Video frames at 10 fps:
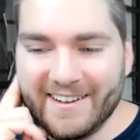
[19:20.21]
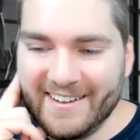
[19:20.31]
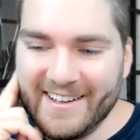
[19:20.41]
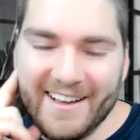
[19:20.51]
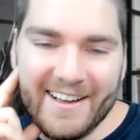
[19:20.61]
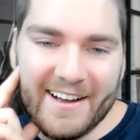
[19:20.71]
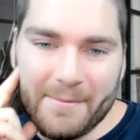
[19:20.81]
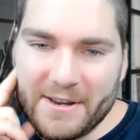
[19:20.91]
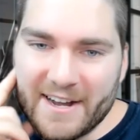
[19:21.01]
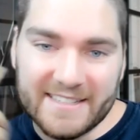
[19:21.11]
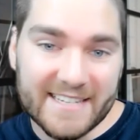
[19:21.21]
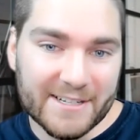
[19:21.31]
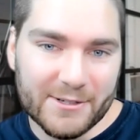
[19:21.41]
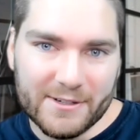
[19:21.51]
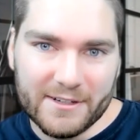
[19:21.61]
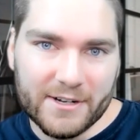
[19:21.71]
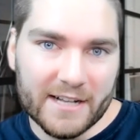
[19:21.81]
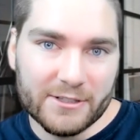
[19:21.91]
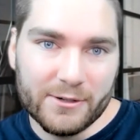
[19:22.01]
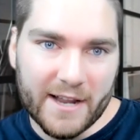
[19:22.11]
I mean, you got take two, you
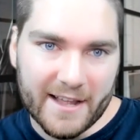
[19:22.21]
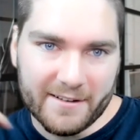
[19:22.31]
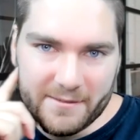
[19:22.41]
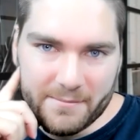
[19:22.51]
got 2K.